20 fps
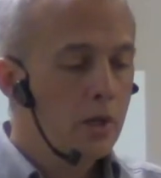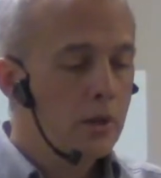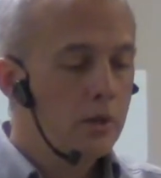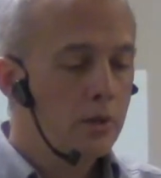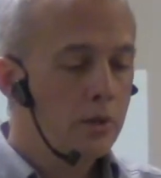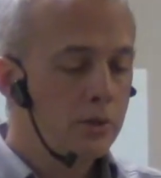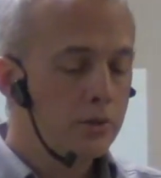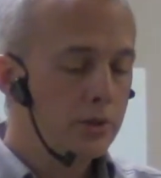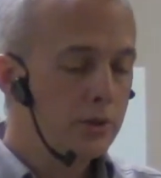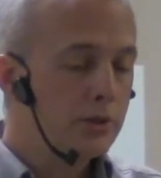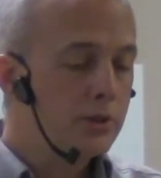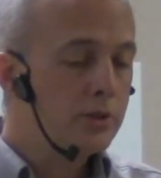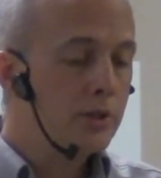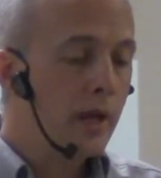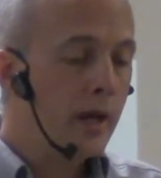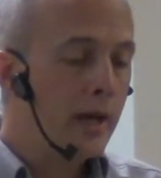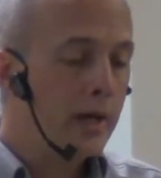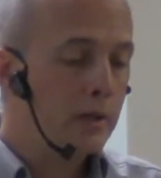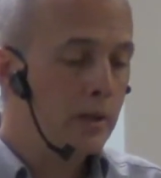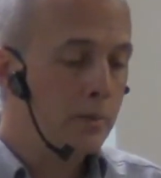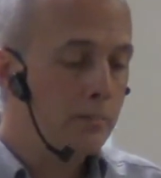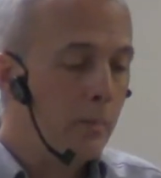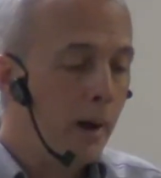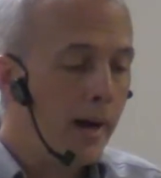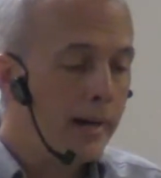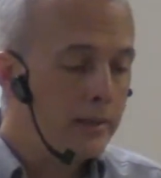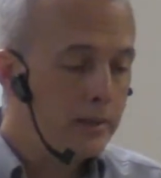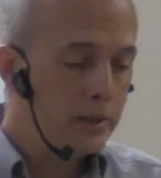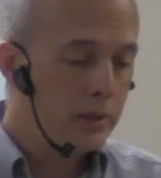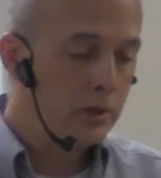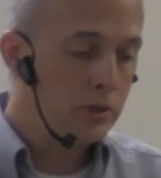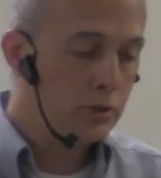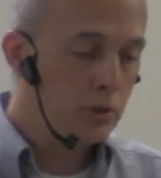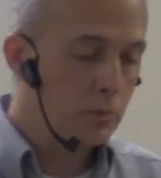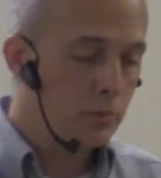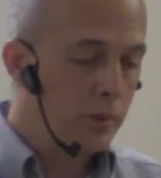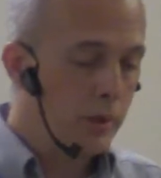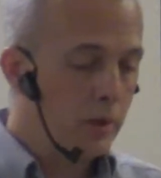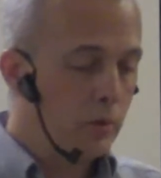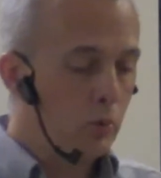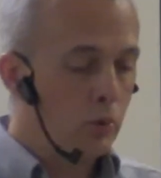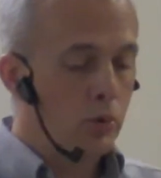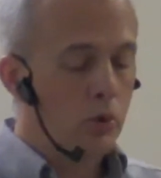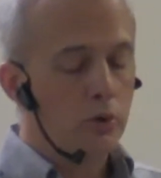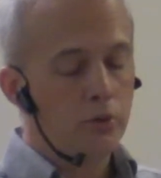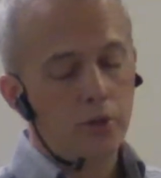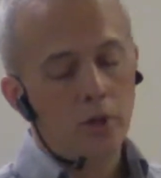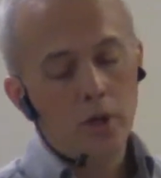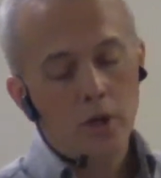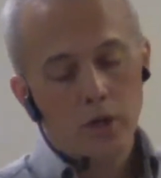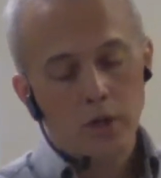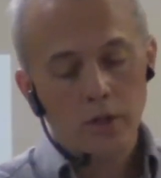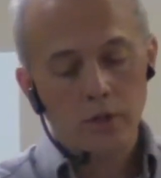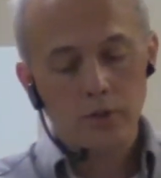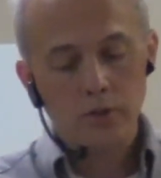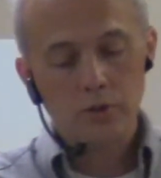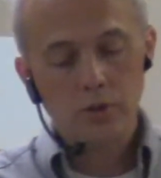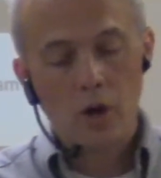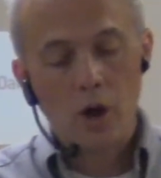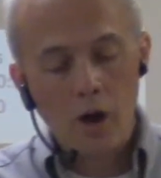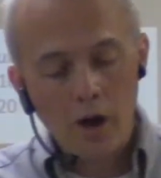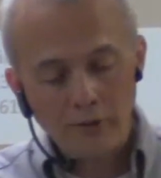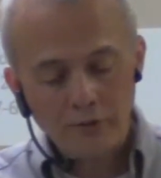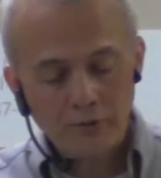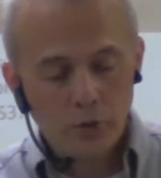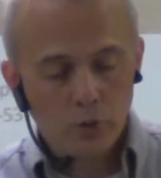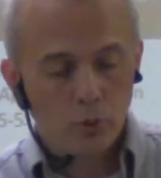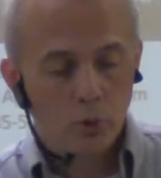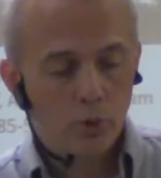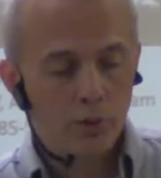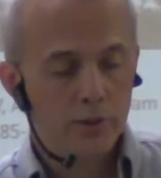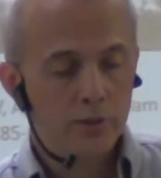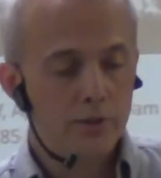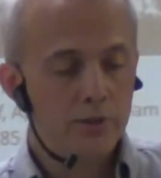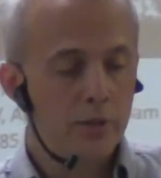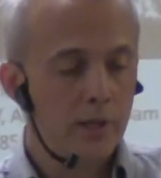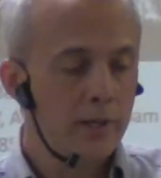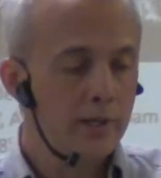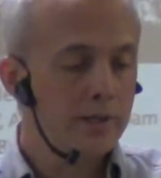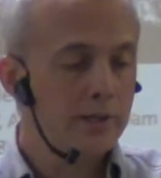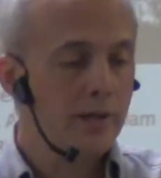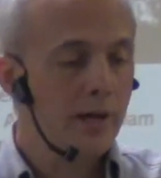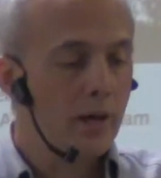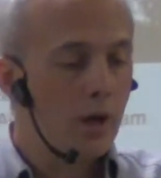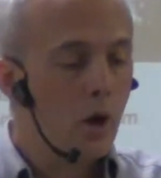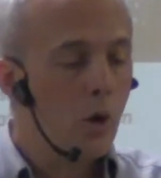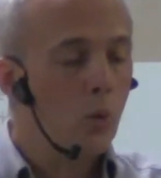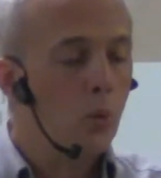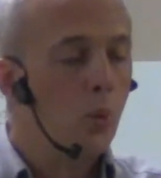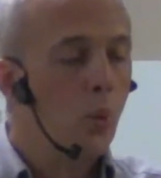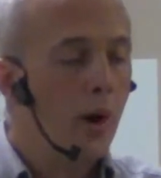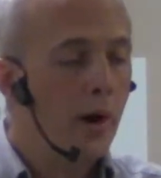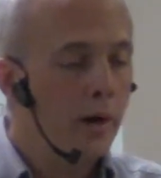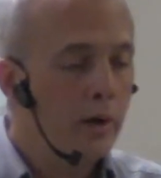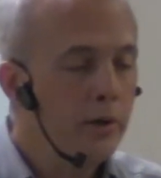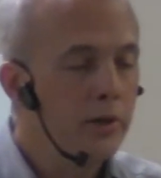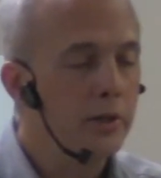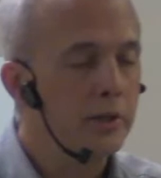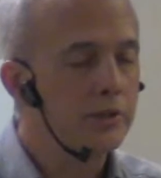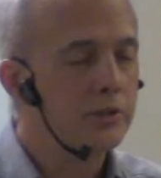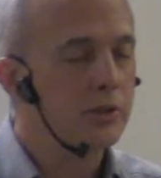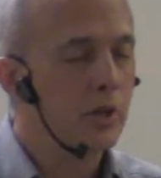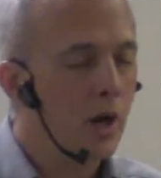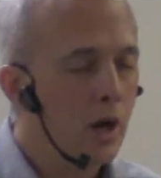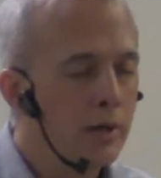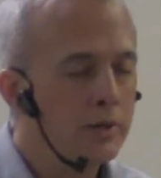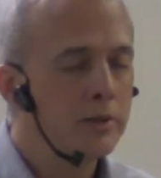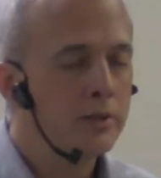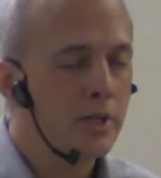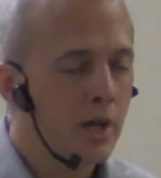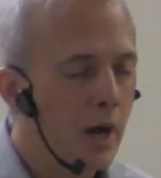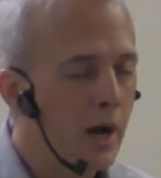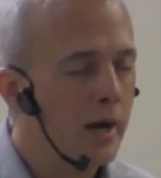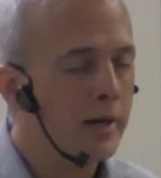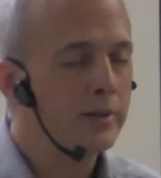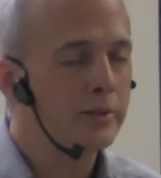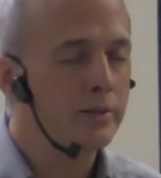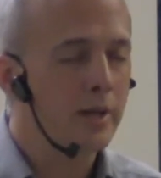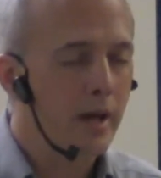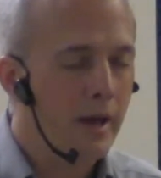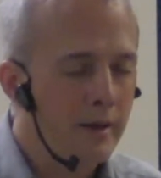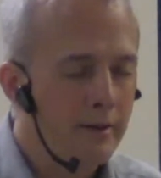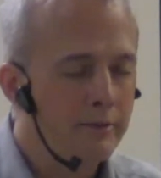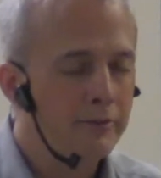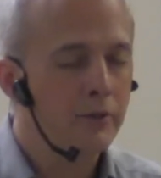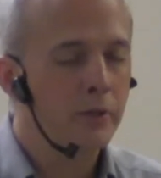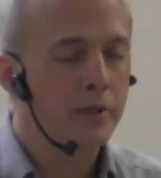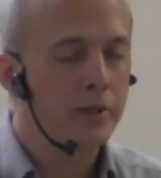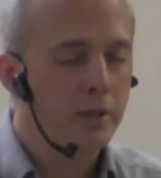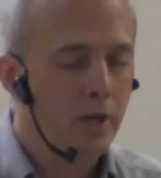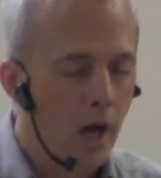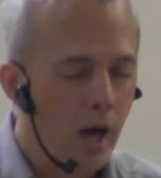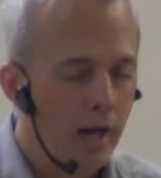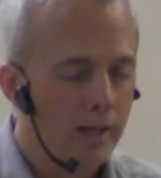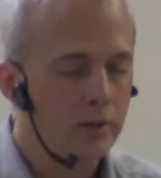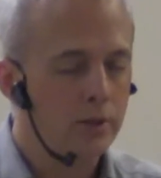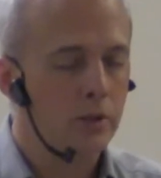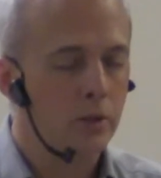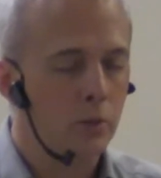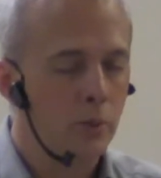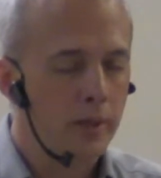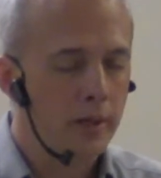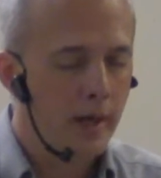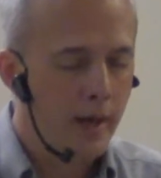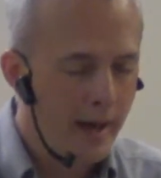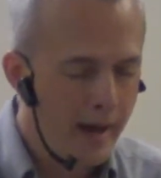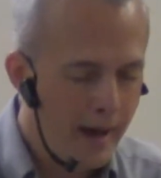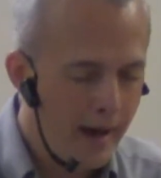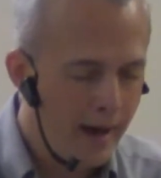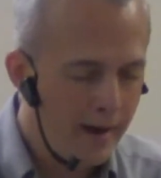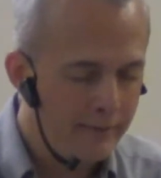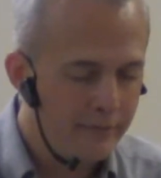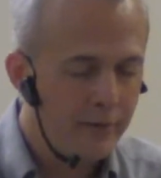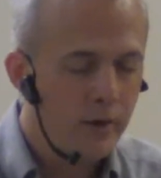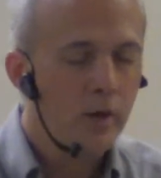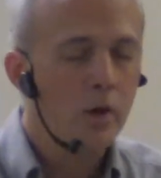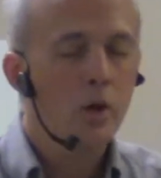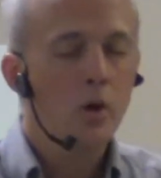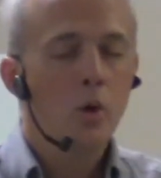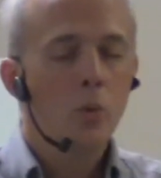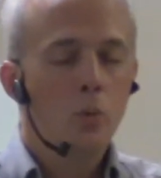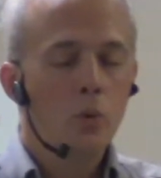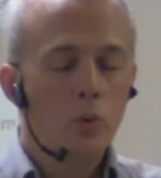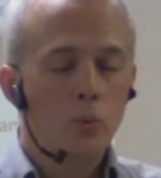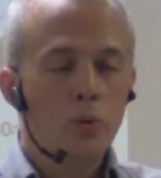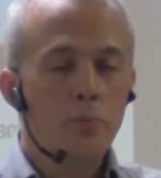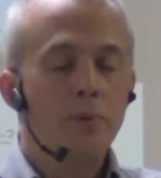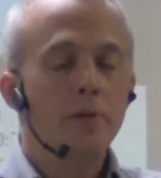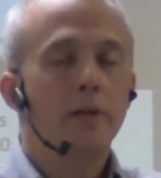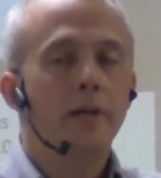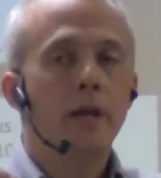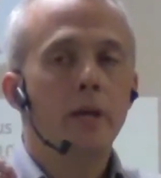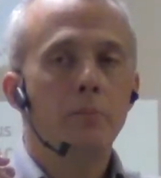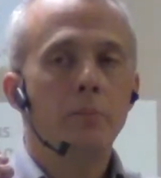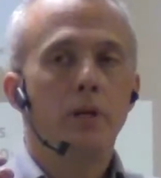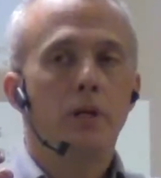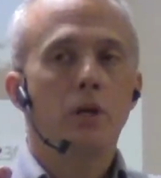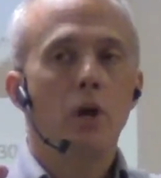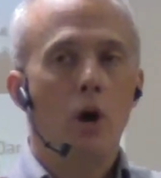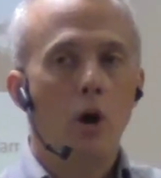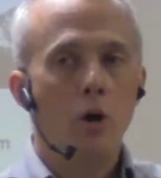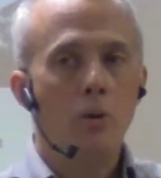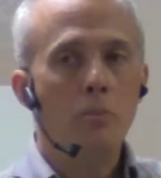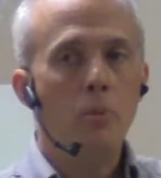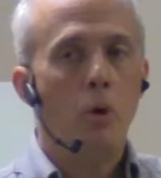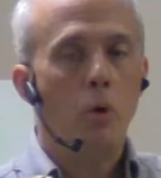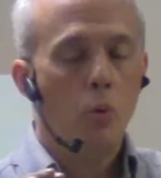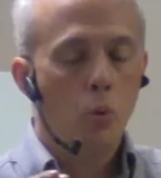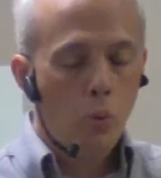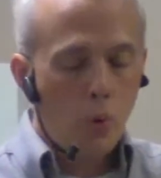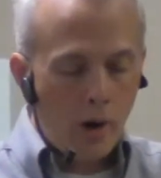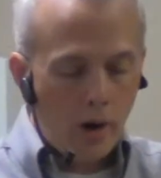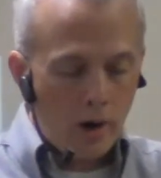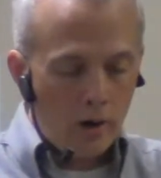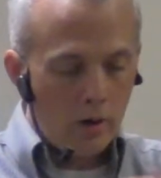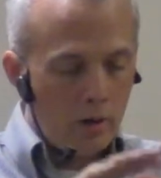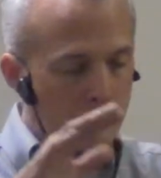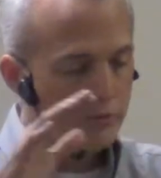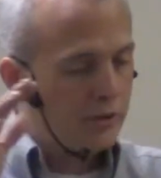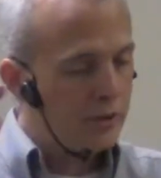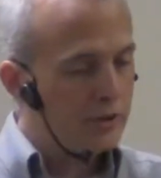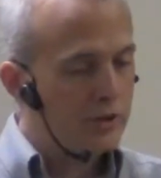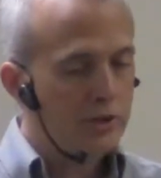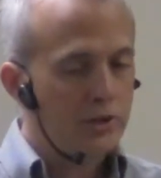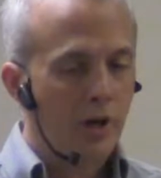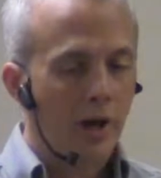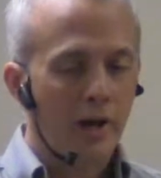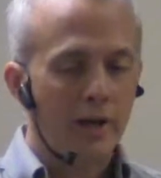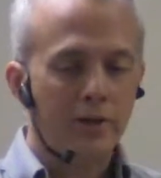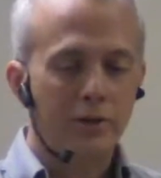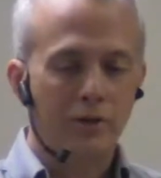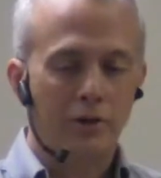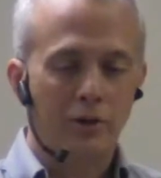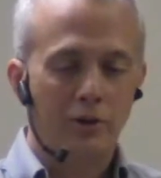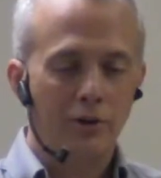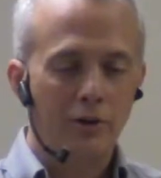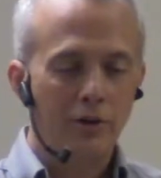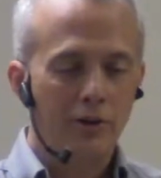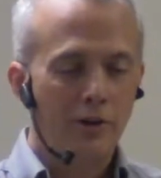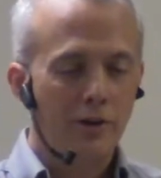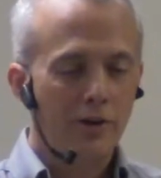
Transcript: There's a saying that my teacher, Ben Worth, is often quoted in saying is that awareness unties every knot that we have. When we can become aware of the cycle,